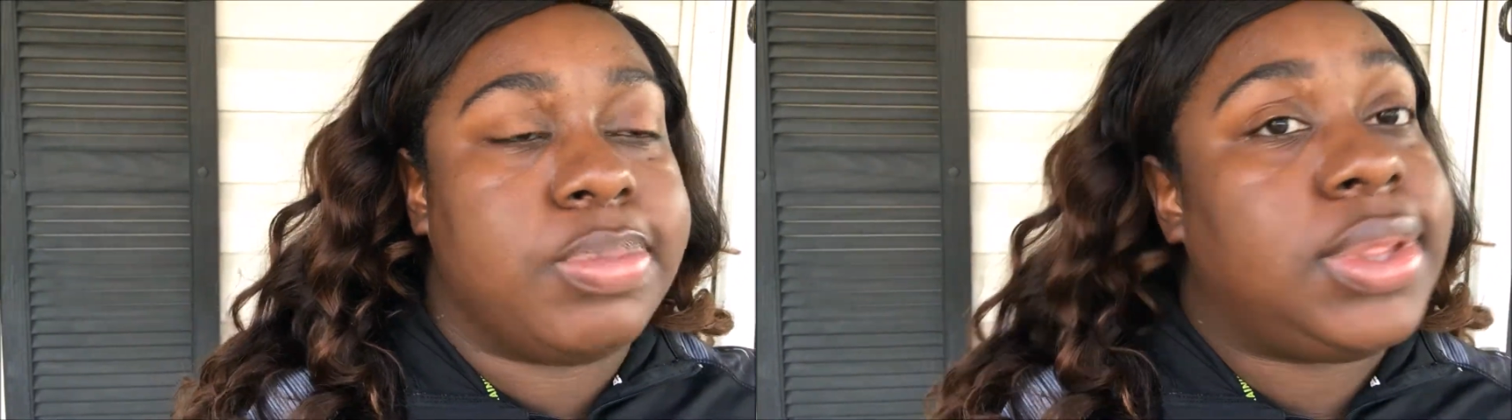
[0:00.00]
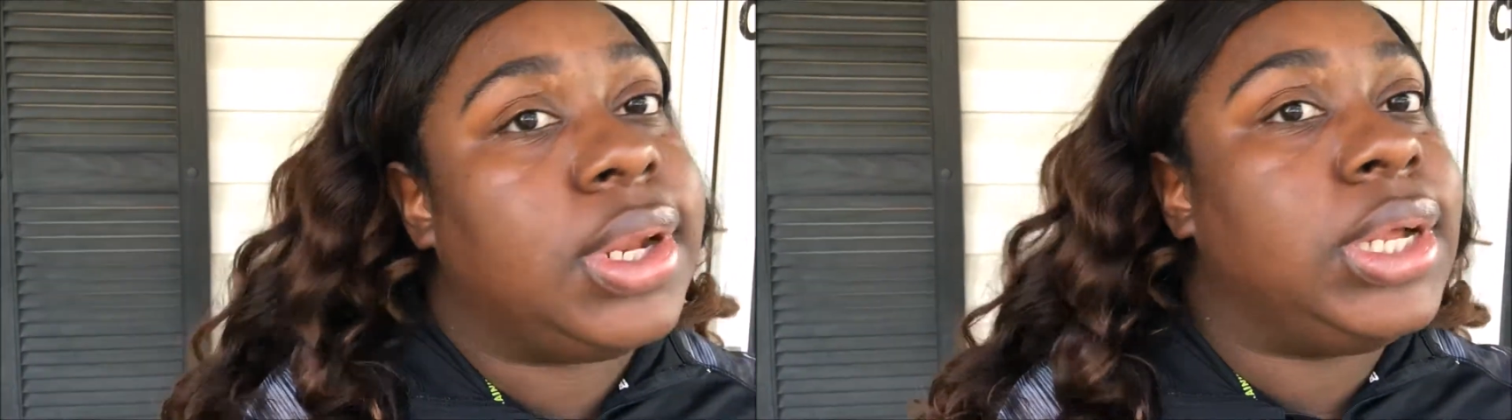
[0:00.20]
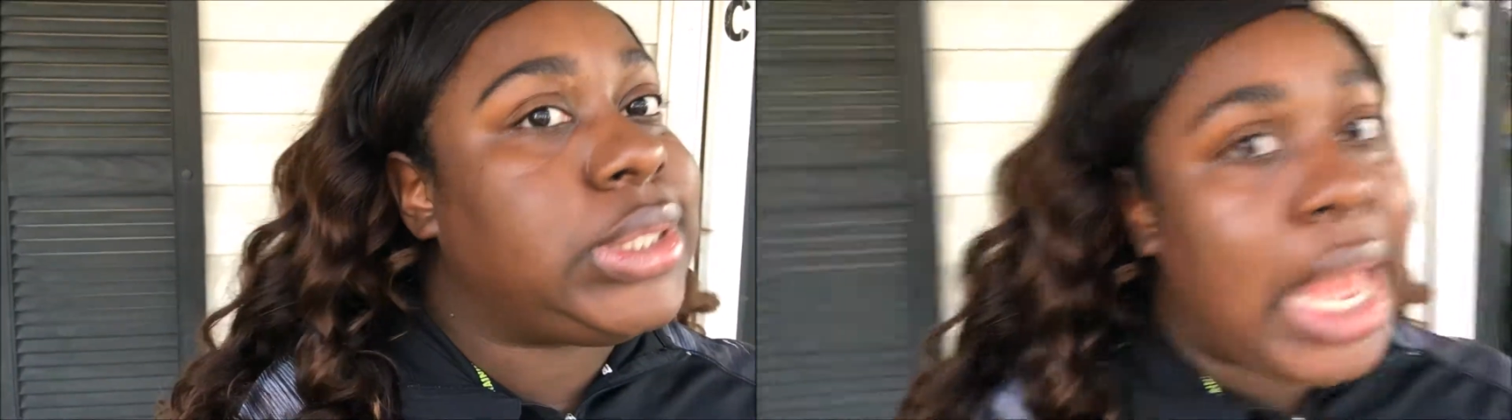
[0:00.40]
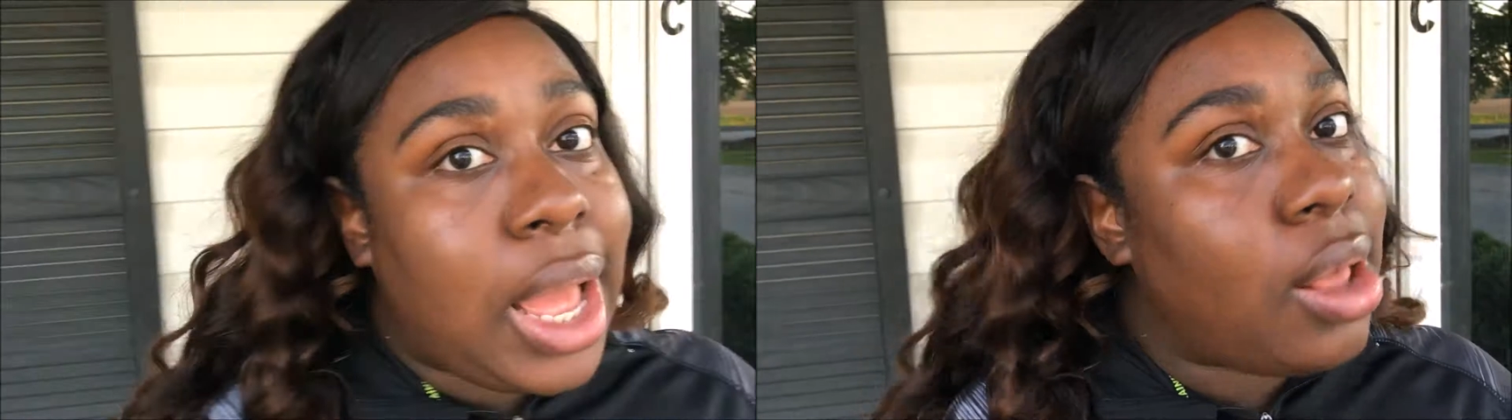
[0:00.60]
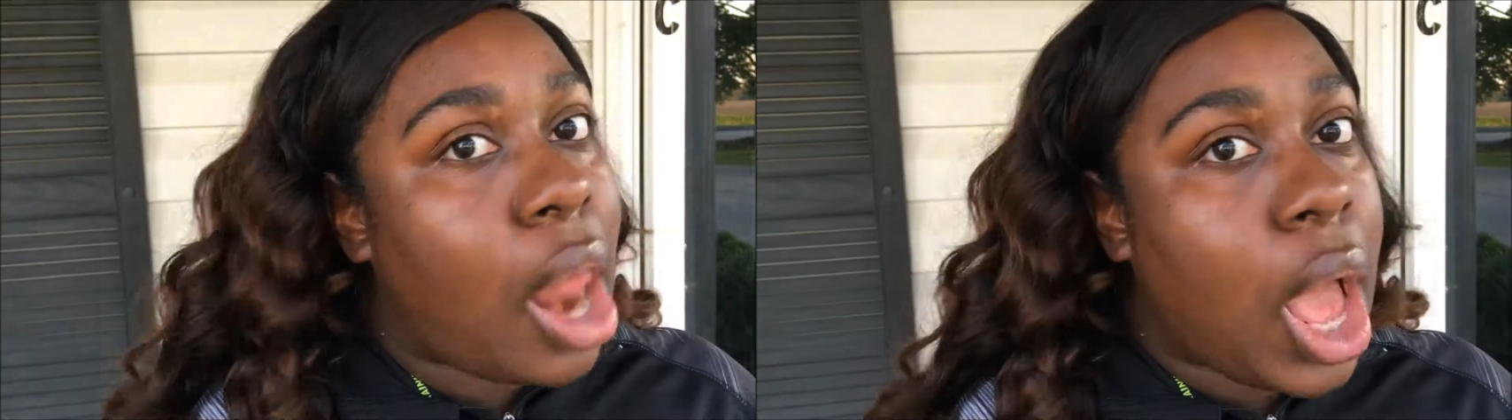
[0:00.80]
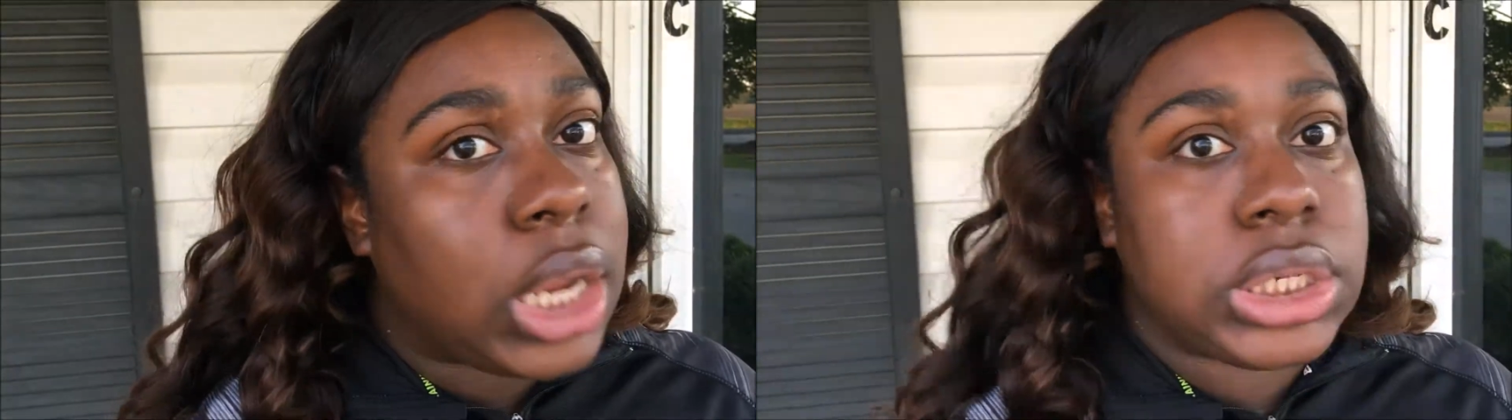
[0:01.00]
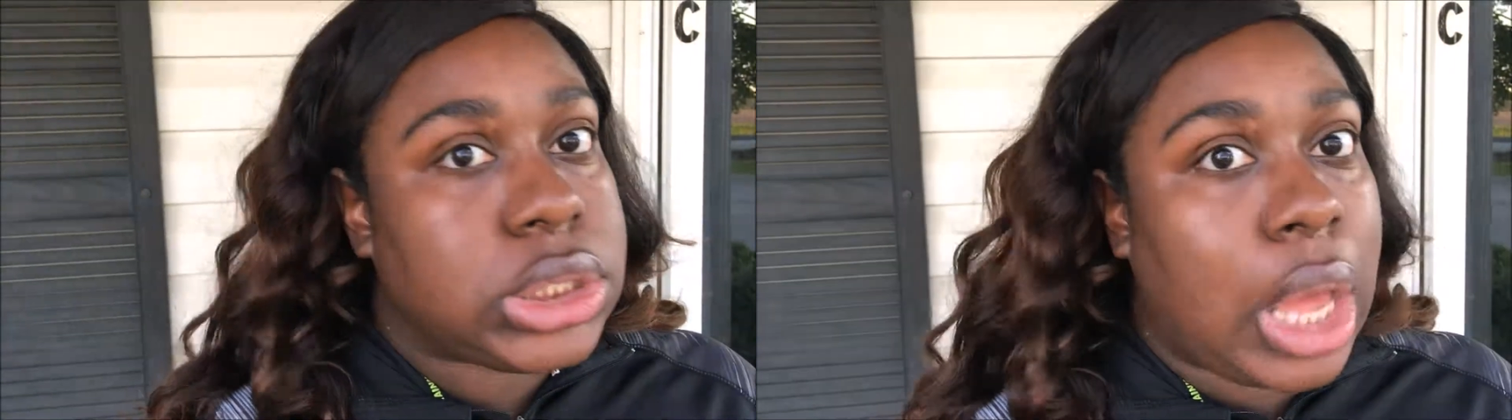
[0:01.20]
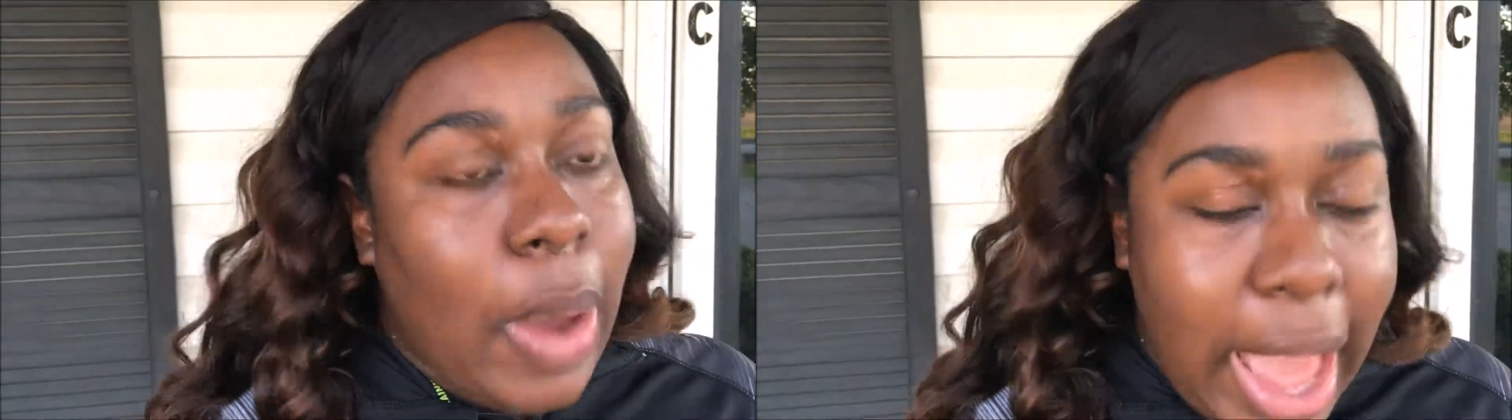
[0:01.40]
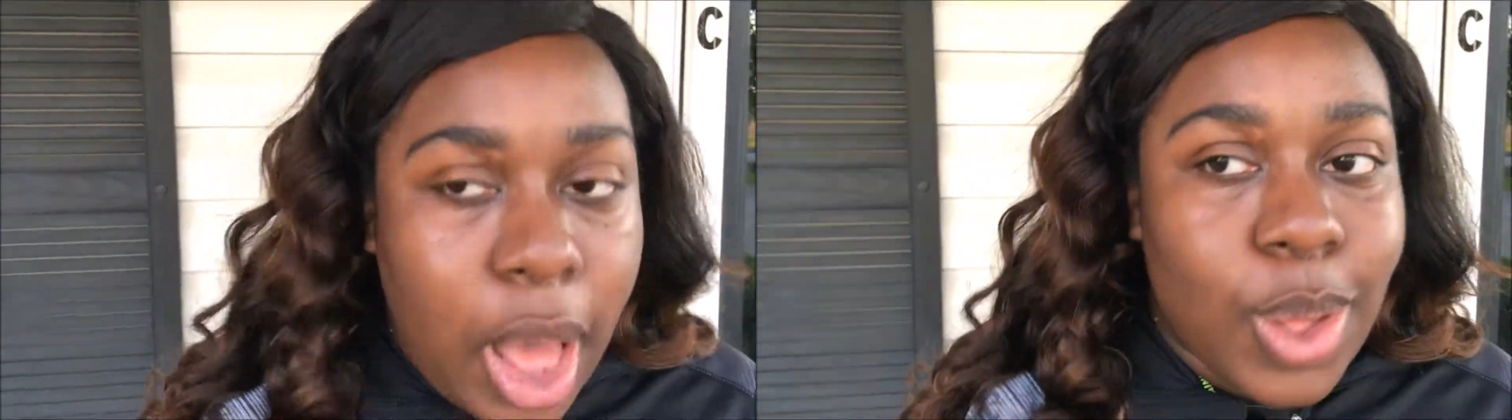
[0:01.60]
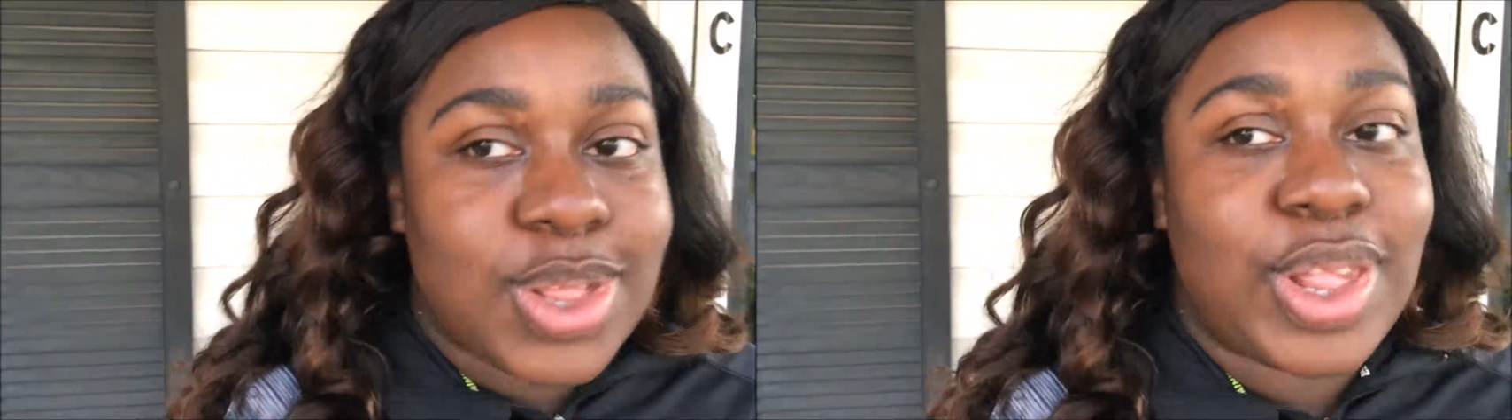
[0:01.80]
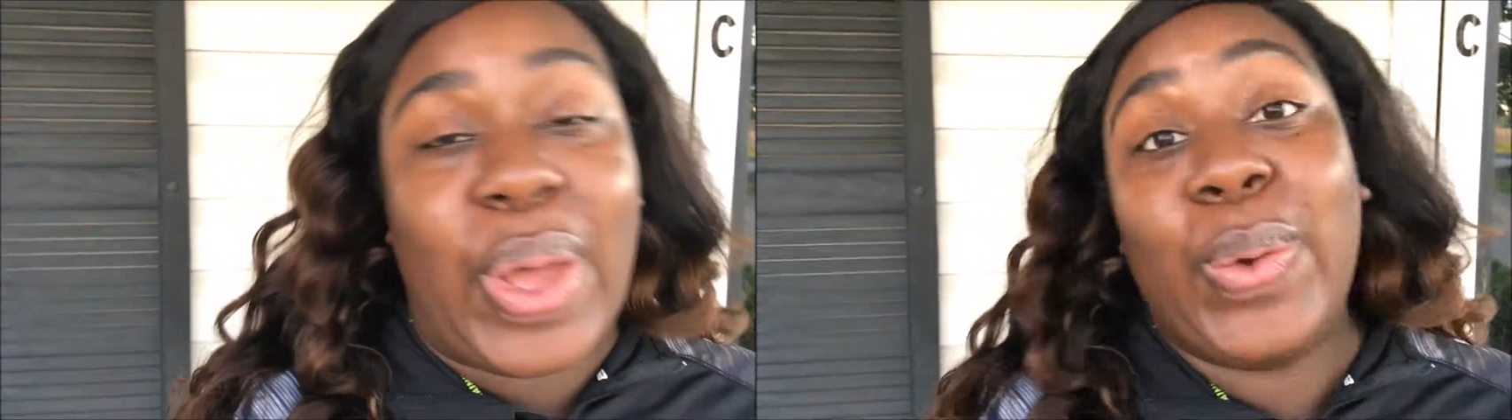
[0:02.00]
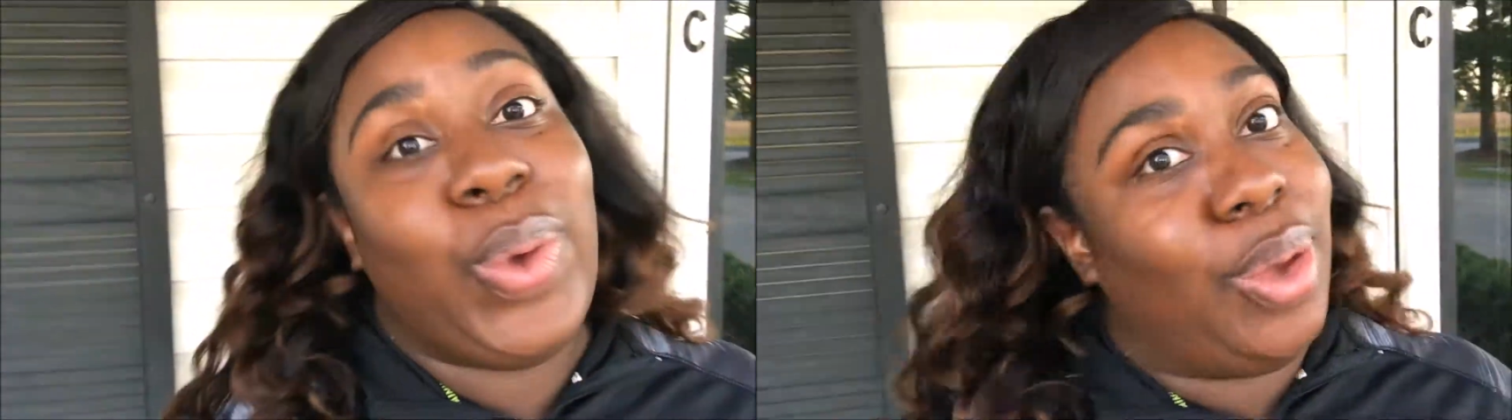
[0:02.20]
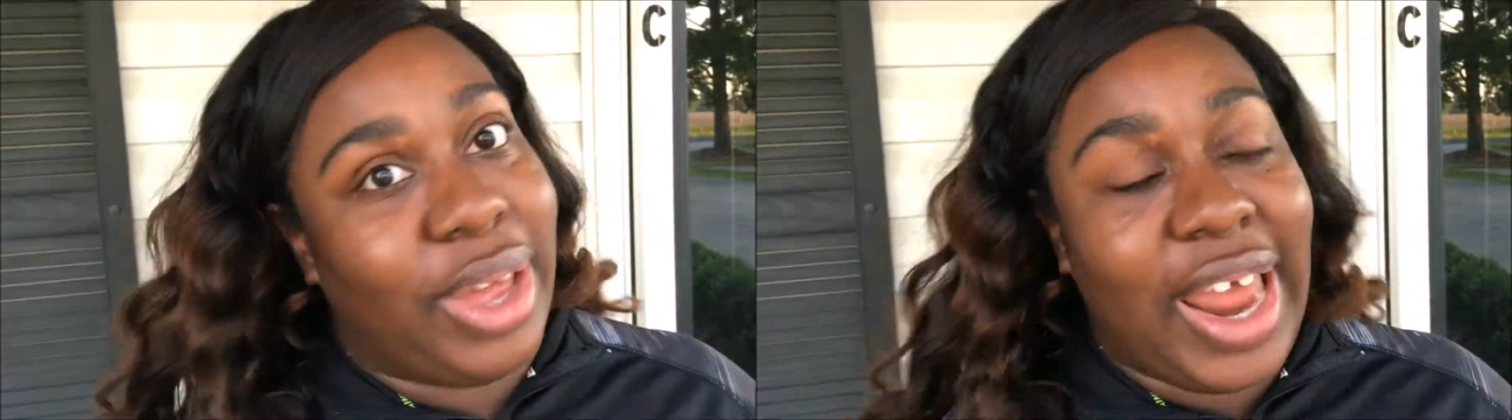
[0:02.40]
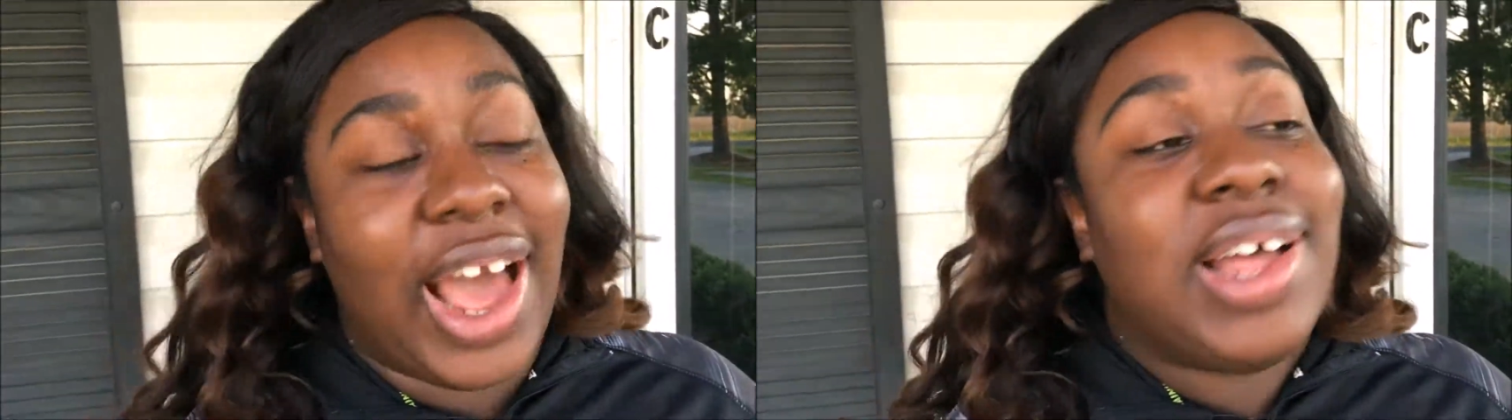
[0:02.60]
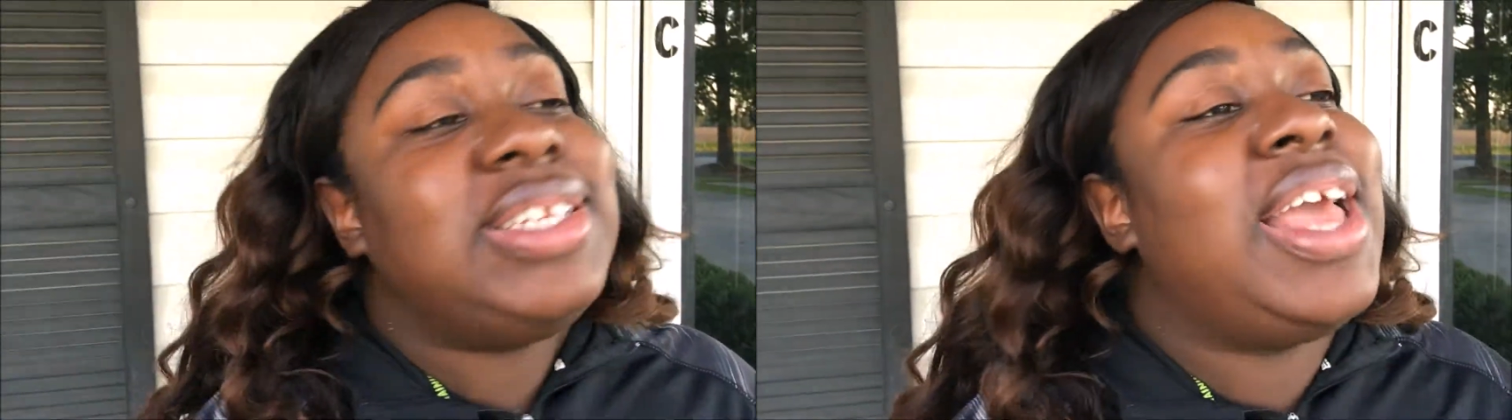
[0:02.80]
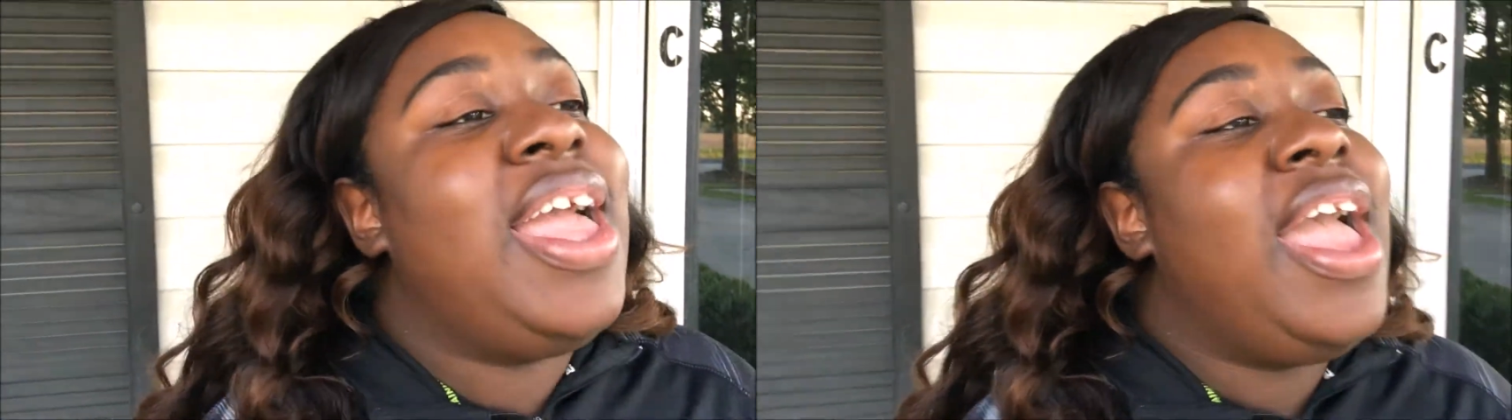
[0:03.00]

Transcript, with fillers: I'm still in town, like, let's go out. So we went out.